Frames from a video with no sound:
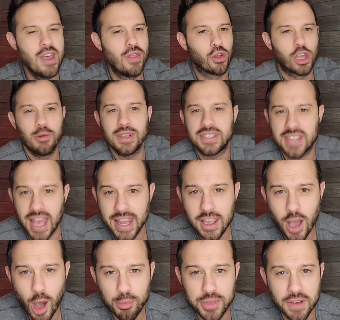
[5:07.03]
They're going to be
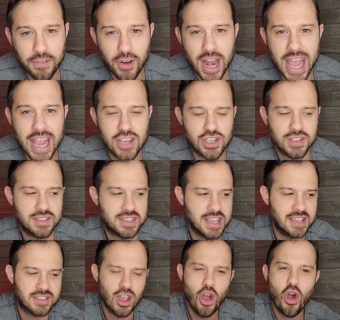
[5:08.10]
setting up different
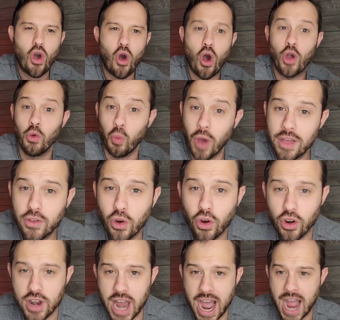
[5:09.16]
agencies on whether
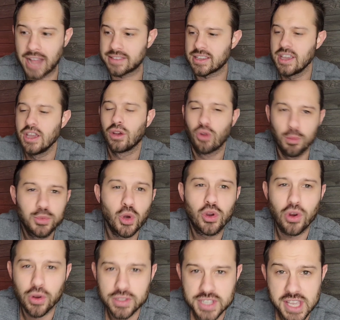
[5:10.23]
or not
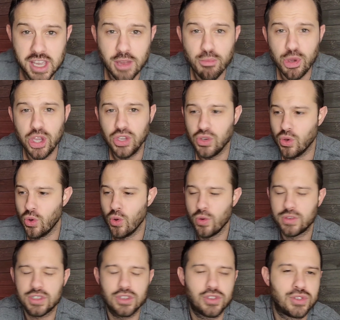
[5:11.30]
cryptocurrency can be
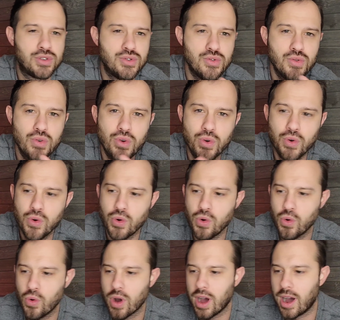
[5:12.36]
used
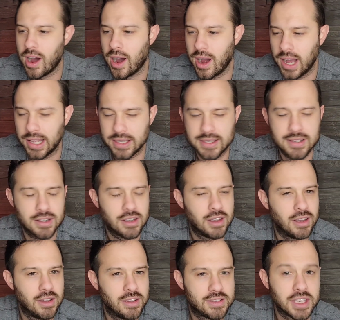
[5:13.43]
to uh,
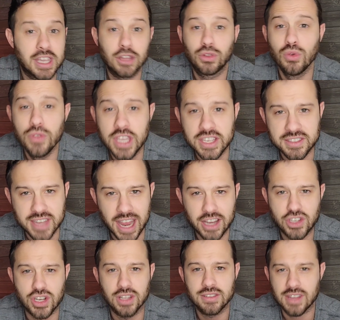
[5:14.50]
to to get through these
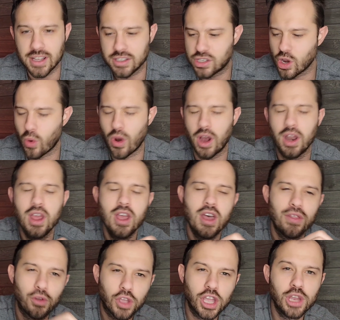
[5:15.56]
sanctions and so on.
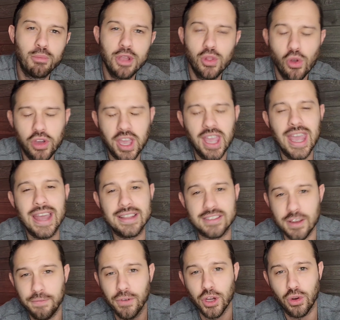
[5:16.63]
They're going to be looking at
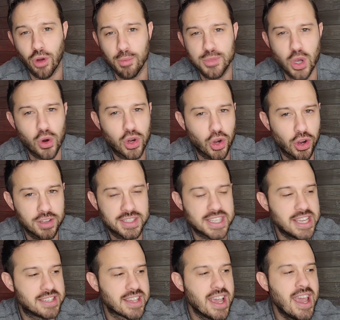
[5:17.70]
different
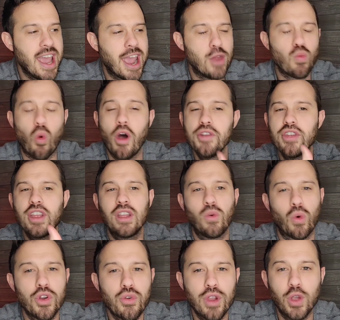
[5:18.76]
cryptocurrencies and wondering
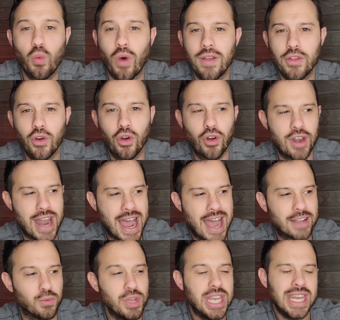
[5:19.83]
wondering whether or
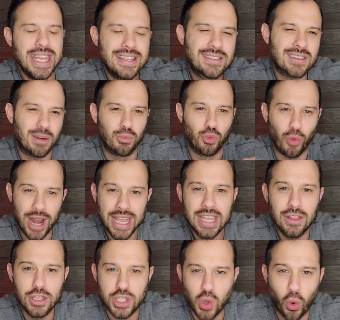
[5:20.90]
not we need some
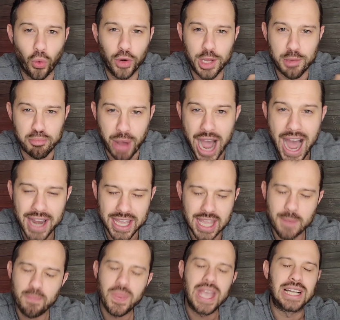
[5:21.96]
regulatory
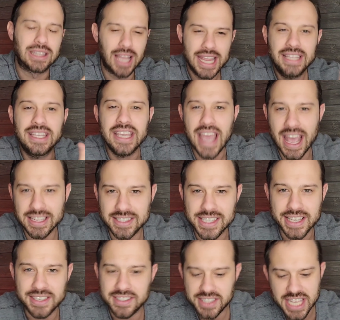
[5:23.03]
body like the
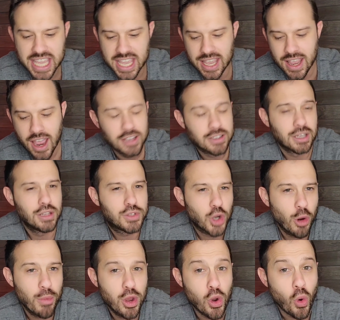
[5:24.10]
SEC to
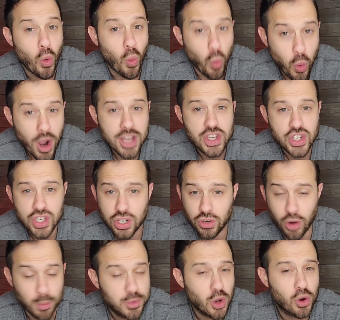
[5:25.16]
determine which
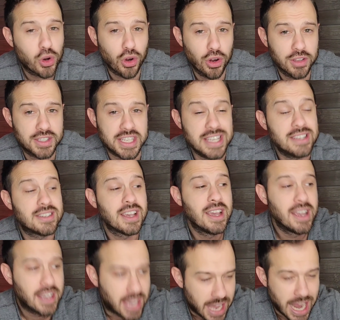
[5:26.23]
cryptocurrencies
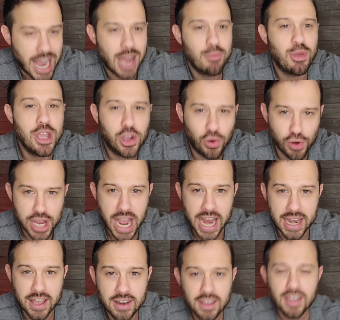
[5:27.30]
can be
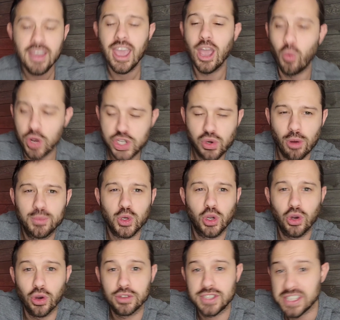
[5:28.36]
created and which
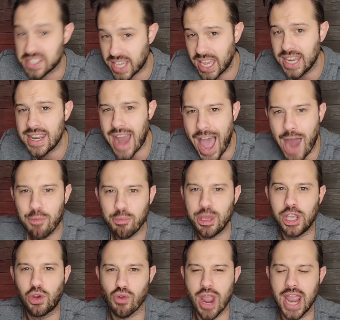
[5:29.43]
cryptocurrencies cannot
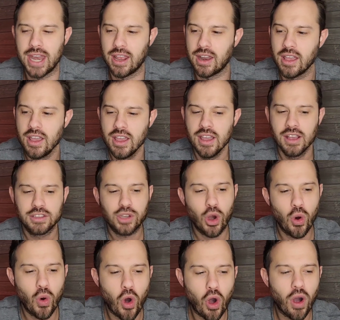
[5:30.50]
be created.
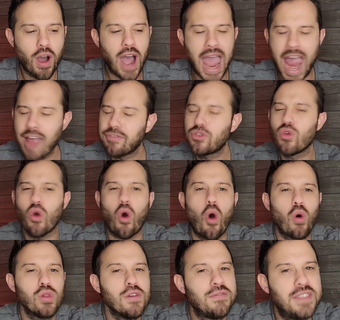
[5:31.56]
So after
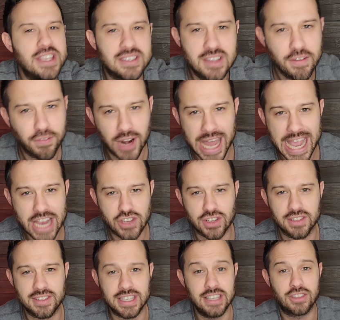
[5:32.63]
all of these different
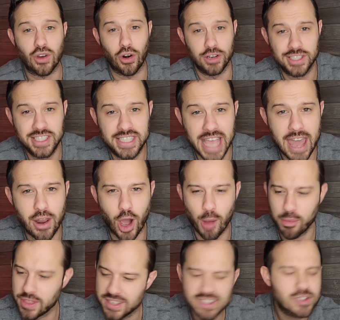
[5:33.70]
agencies are set
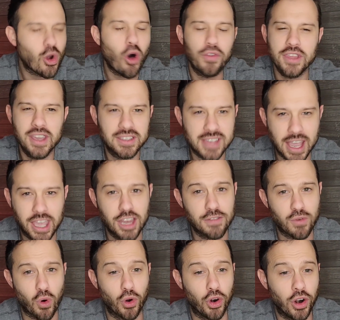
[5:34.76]
up, this is all the
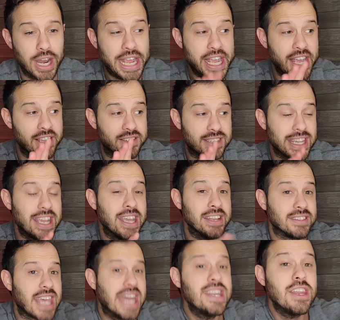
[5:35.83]
executive order is
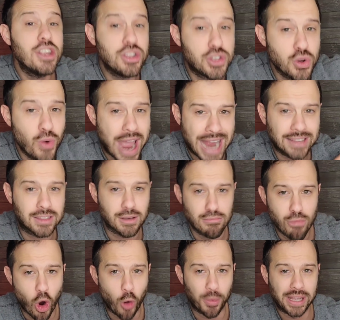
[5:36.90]
intended to do at the
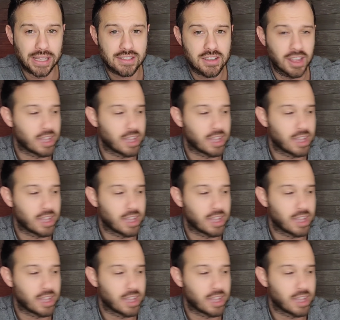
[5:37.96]
moment.